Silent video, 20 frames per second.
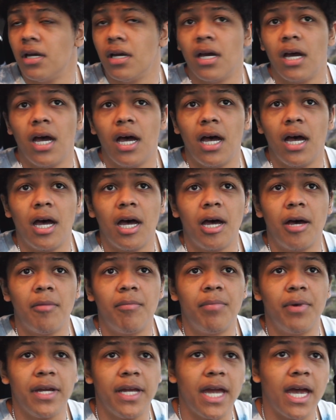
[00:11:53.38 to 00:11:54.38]

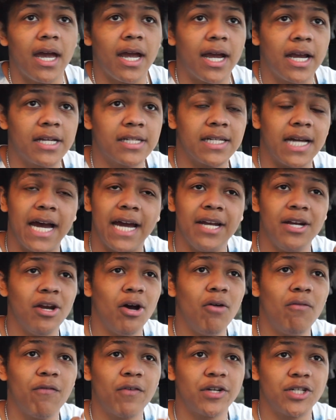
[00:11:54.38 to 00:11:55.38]
But yeah, because I
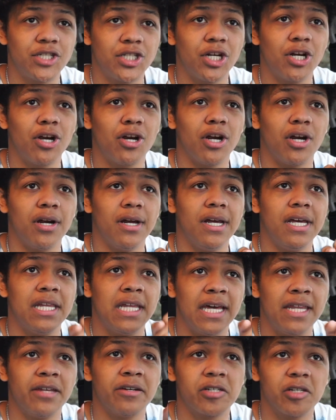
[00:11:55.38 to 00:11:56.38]
know for sure
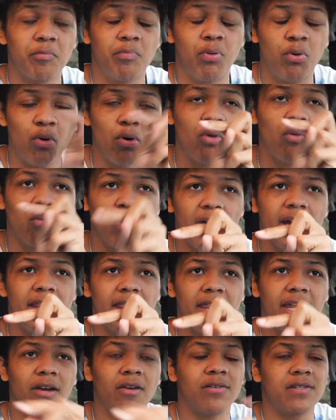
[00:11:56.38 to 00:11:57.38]
that there's a pool right
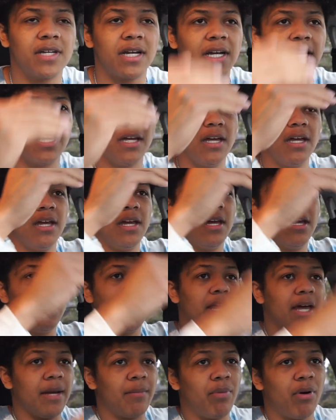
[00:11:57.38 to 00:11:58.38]
there. There's
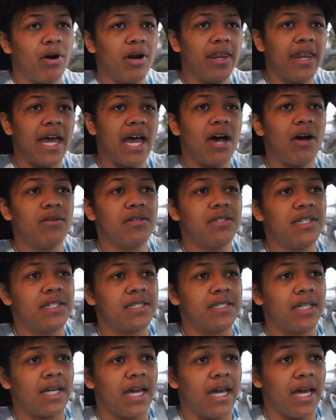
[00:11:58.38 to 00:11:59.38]
like part of the house
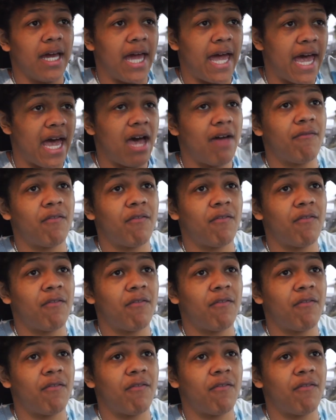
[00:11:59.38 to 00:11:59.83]
is half